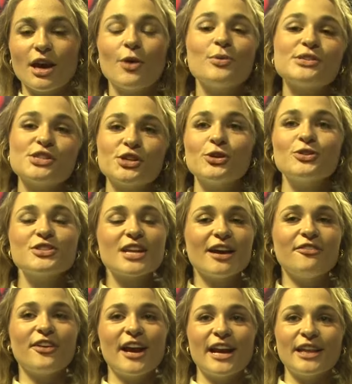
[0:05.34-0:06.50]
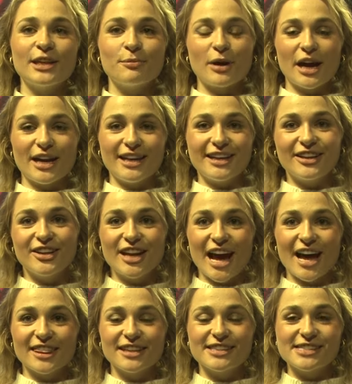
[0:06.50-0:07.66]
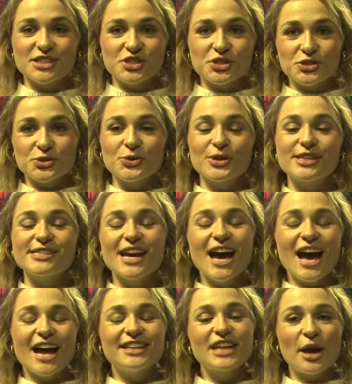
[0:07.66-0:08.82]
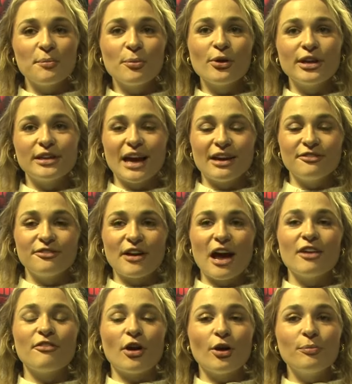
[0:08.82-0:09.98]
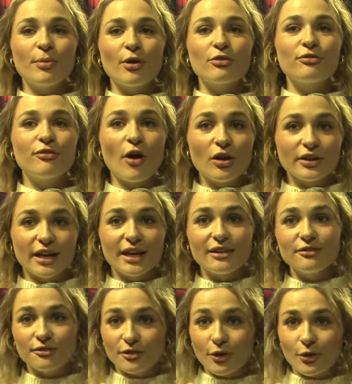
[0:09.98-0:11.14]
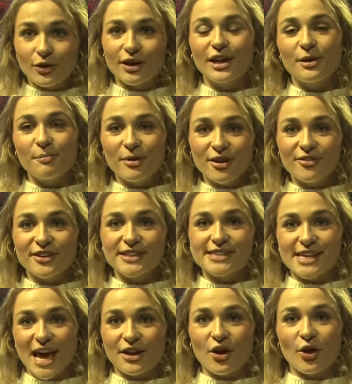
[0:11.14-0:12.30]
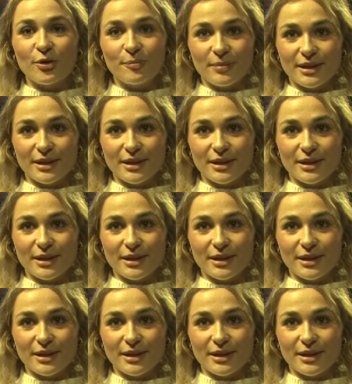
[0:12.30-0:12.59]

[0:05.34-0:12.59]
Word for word: It was a huge night for Haleigh Bryant here in Athens as she scores a 9.95 on both vault and floor and a perfect 10 on